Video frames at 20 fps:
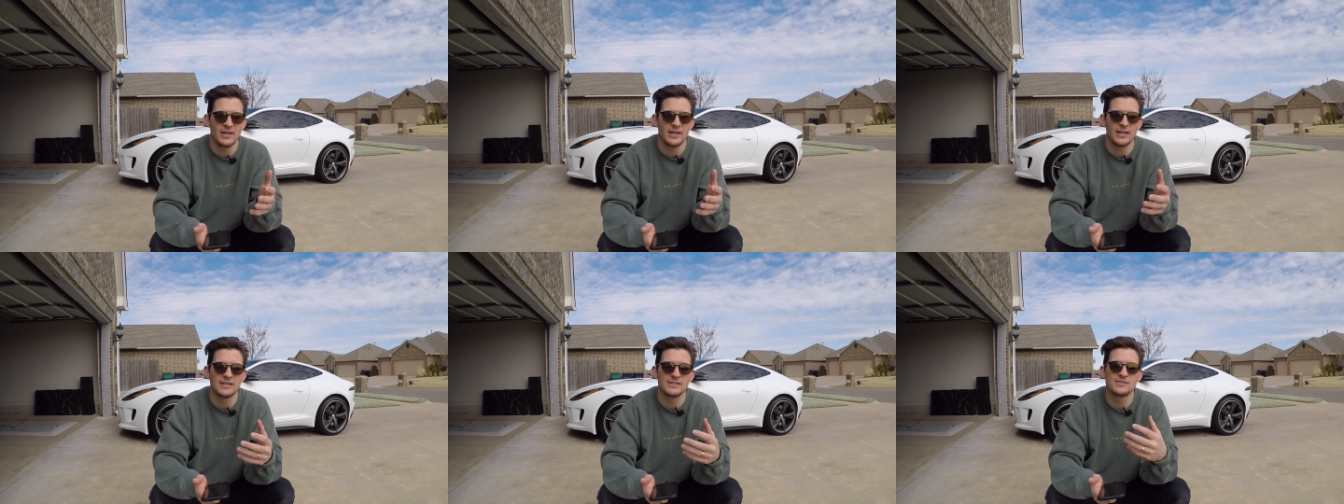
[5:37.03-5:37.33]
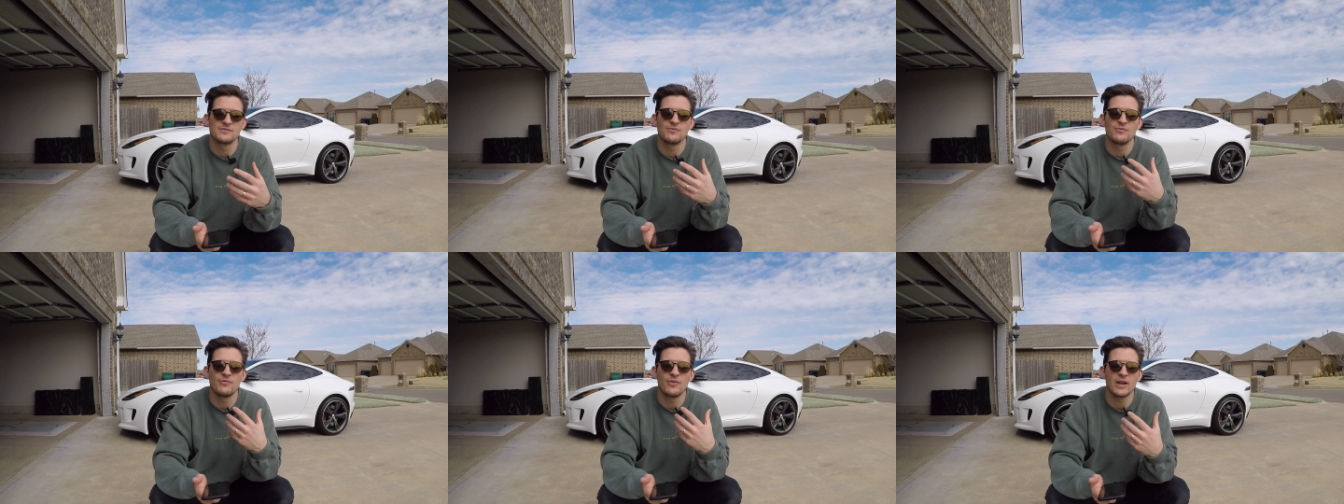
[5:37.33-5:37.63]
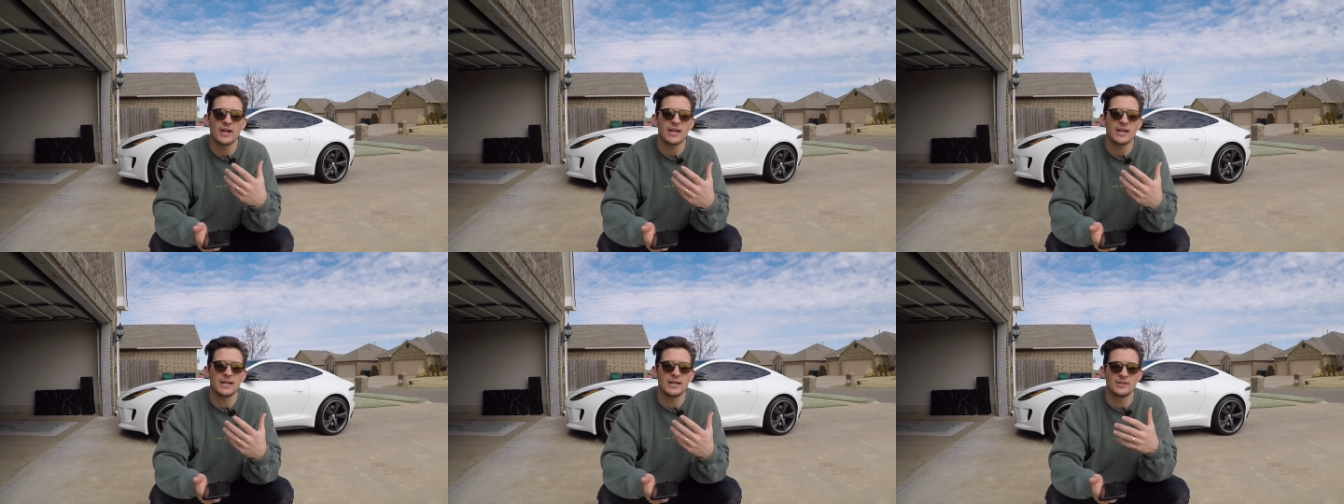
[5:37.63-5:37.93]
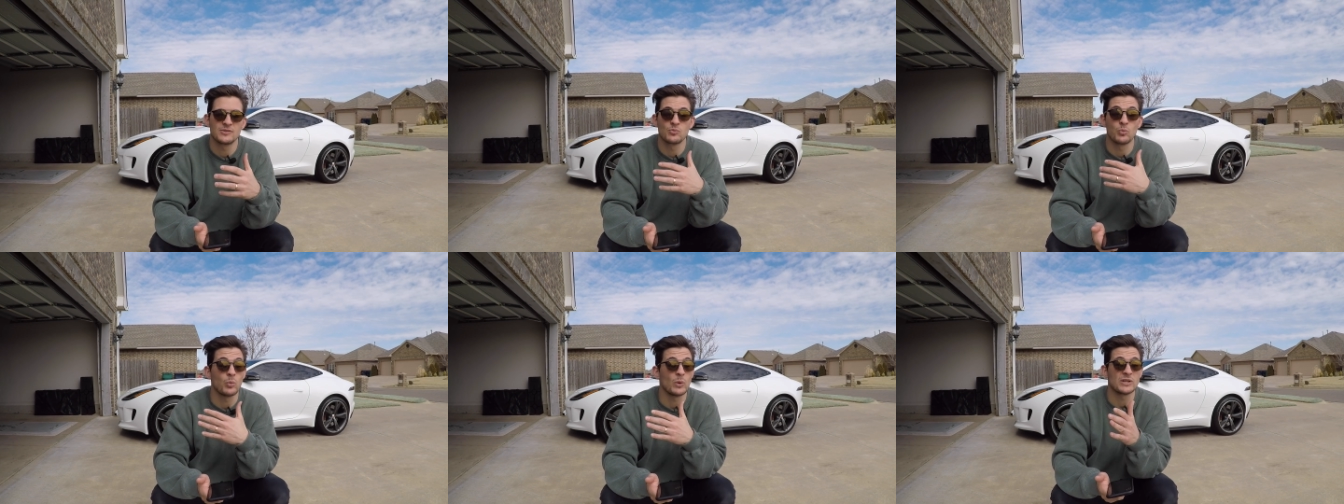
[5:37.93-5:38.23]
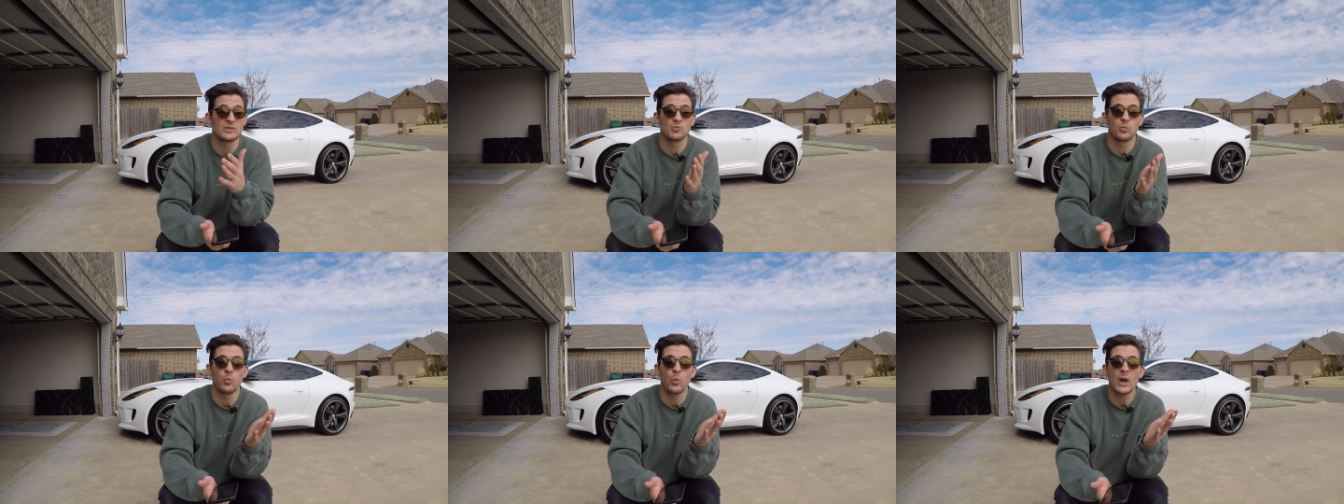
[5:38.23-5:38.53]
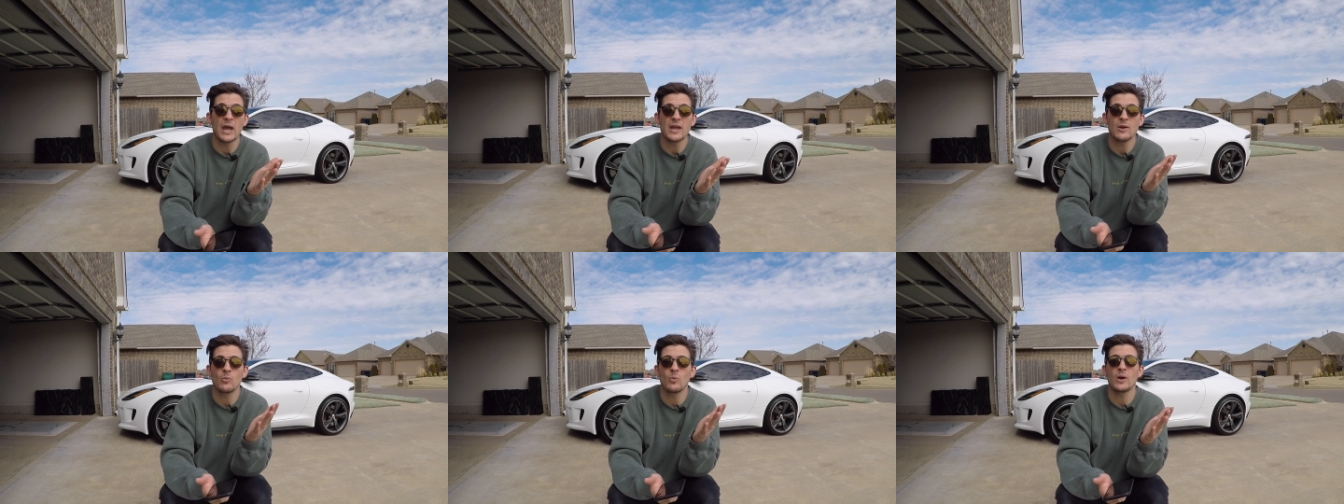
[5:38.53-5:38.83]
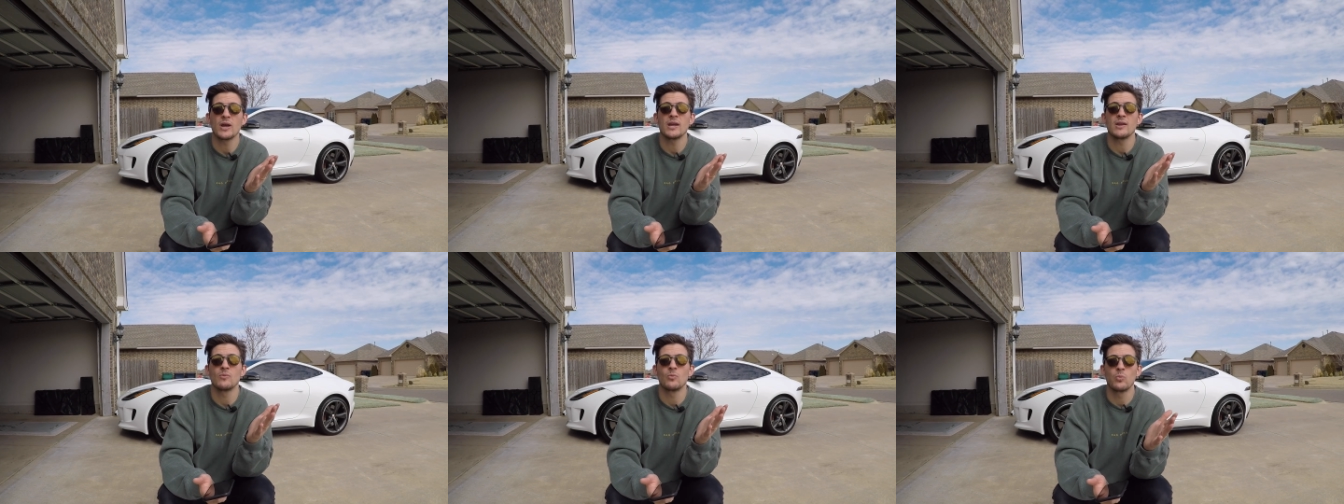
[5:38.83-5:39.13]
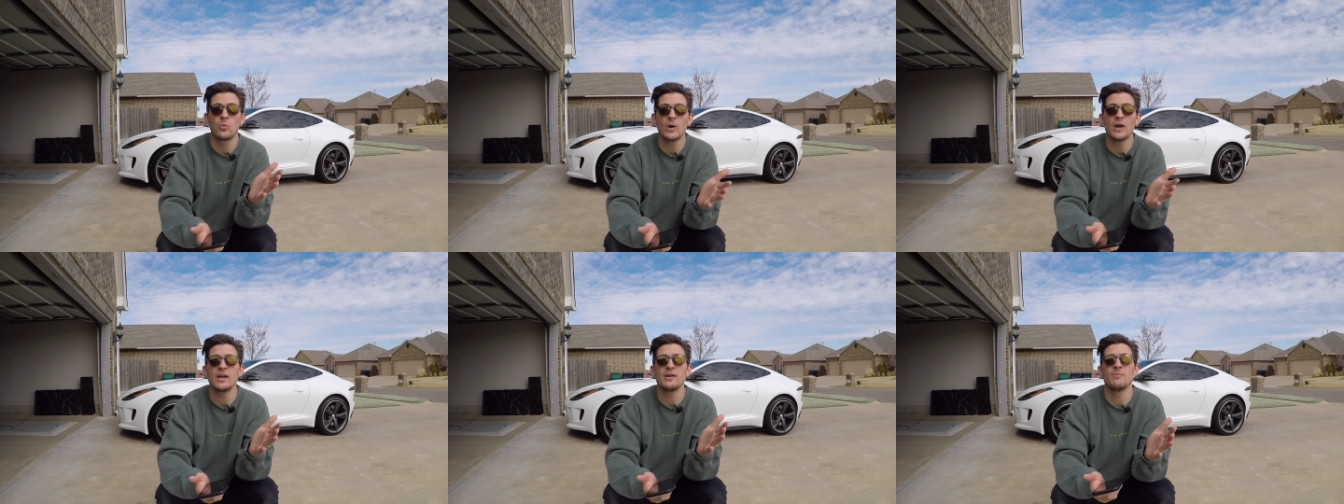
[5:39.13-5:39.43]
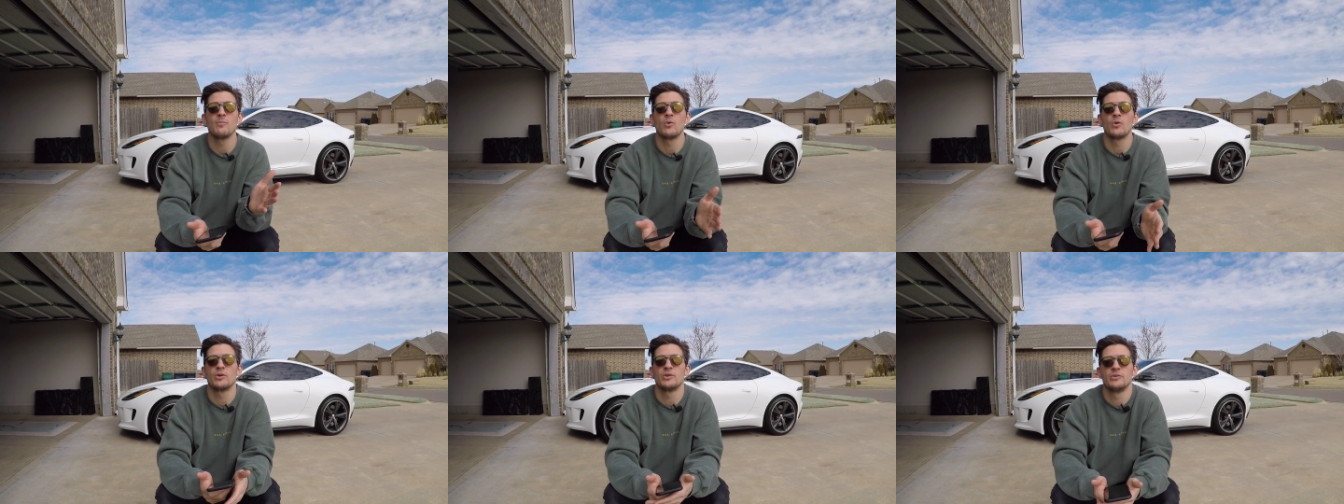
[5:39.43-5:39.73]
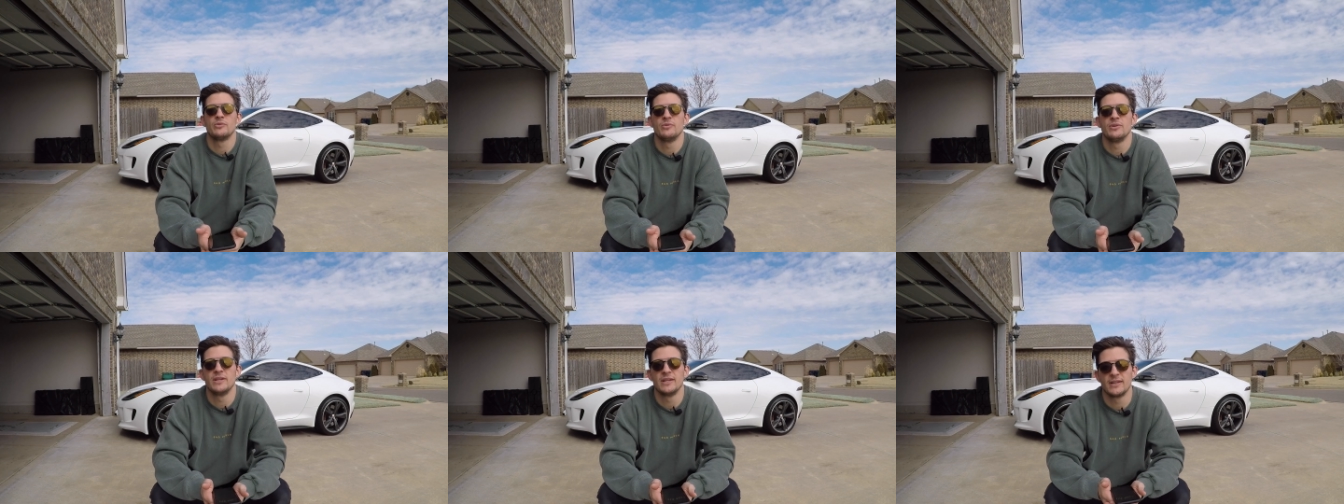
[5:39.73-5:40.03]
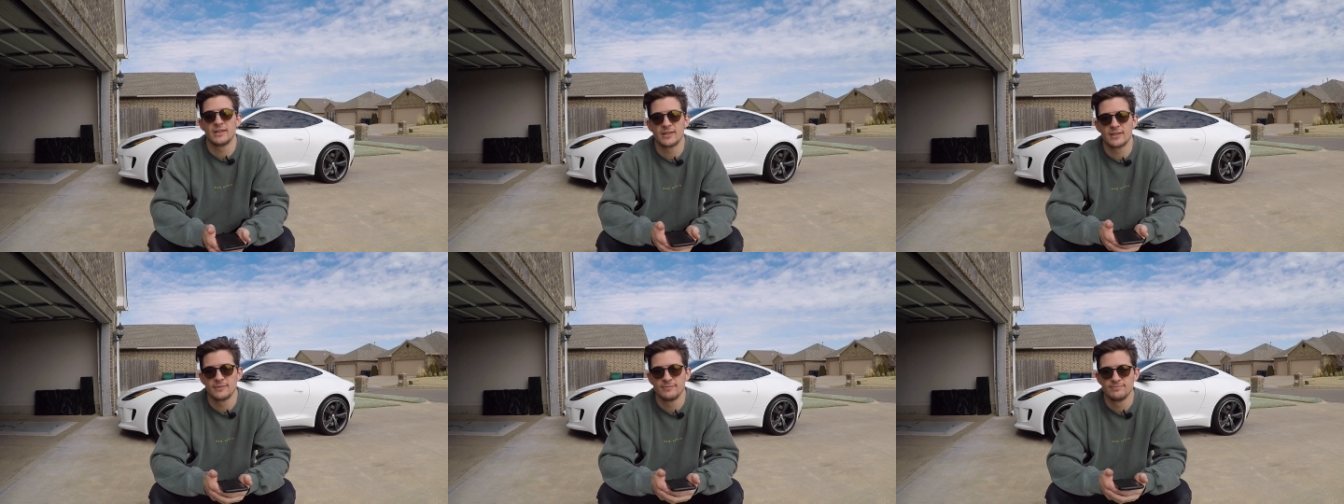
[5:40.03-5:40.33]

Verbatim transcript: it's very, it's, it's way, way, way more unique.